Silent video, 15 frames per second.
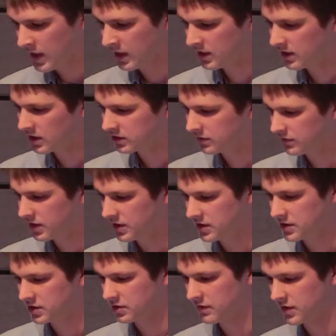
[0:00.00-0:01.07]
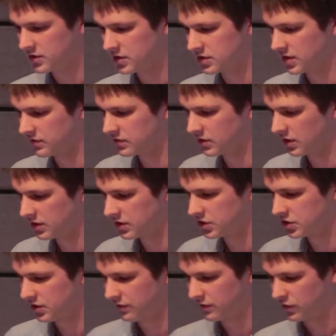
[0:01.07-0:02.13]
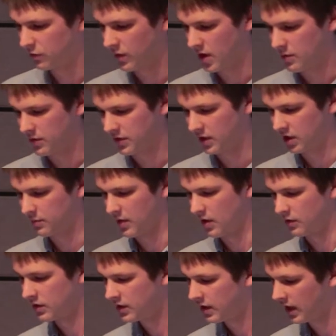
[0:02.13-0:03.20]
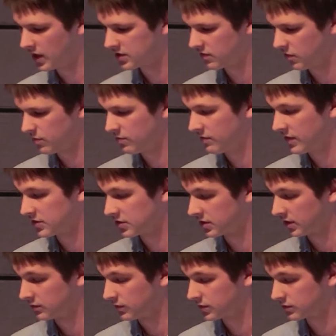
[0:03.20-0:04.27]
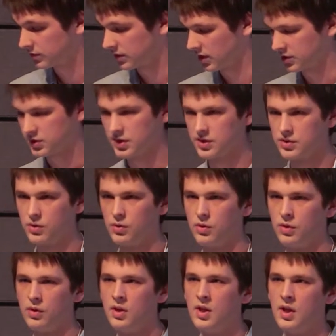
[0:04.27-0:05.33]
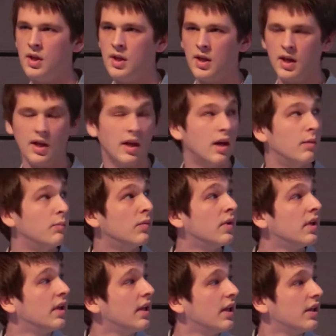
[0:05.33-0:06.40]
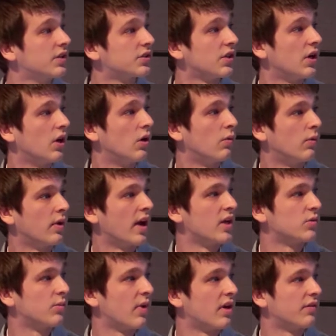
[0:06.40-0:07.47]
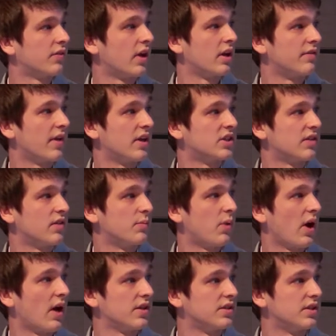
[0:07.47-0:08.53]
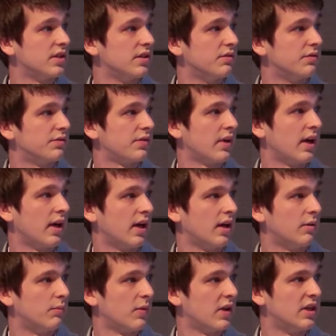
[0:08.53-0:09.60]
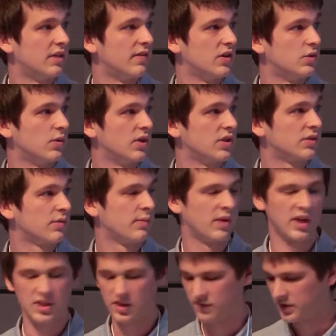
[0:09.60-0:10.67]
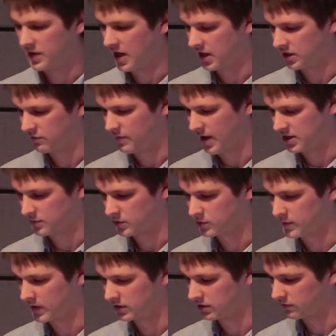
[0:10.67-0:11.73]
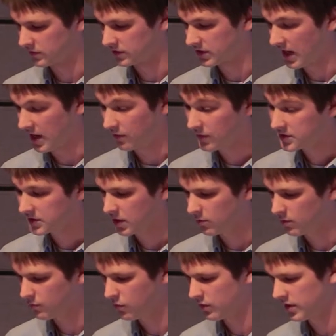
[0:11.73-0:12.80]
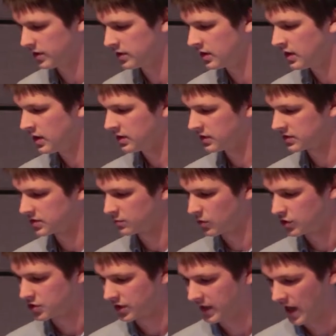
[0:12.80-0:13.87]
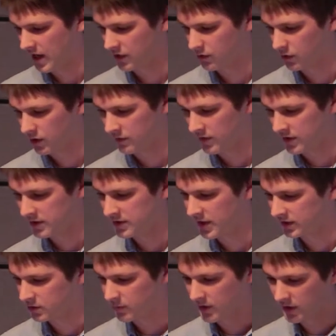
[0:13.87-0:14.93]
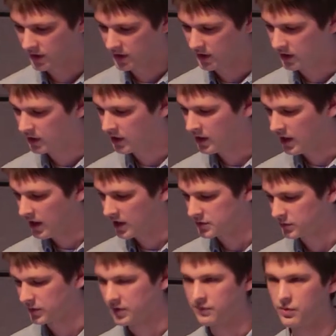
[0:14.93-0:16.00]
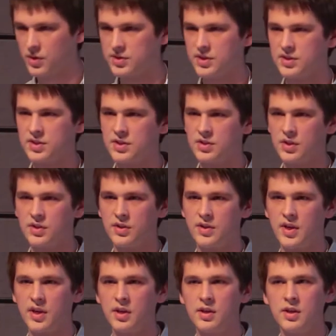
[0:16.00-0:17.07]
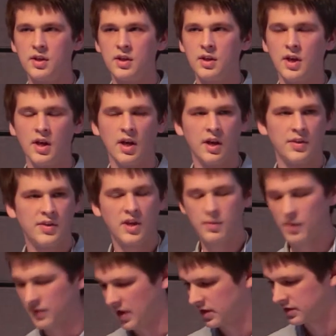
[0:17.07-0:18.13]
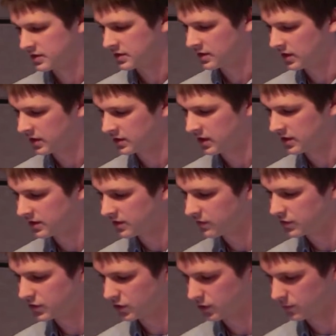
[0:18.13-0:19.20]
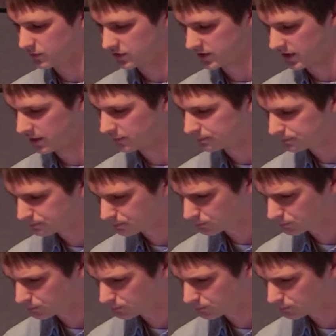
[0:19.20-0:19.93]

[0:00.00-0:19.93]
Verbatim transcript: and collectively, these interventions have started to shift the way we think about HIV prevention and risk reduction as a whole. Um, so whereas we might have thought of HIV positive um, individuals from an HIV negative man's perspective as high risk at one point, this emerging category of undetectability has really forced us to start to think, uh, think about that in, in different terms now.